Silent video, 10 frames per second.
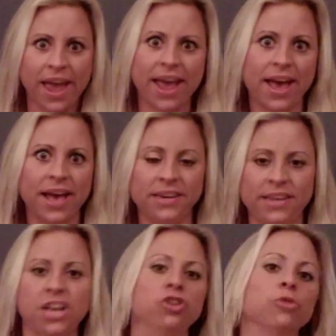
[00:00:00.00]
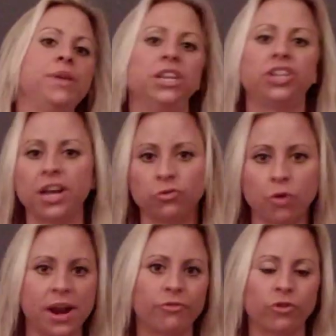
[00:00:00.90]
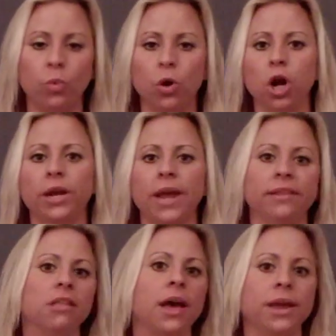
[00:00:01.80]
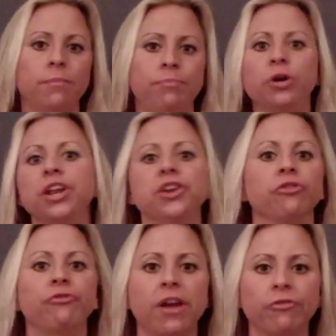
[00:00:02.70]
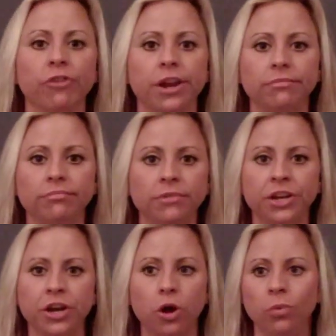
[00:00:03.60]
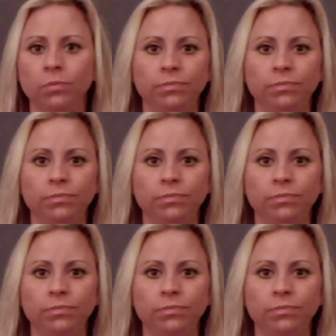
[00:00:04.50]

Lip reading: and get in your PJs right after work and like put in your favorite, TV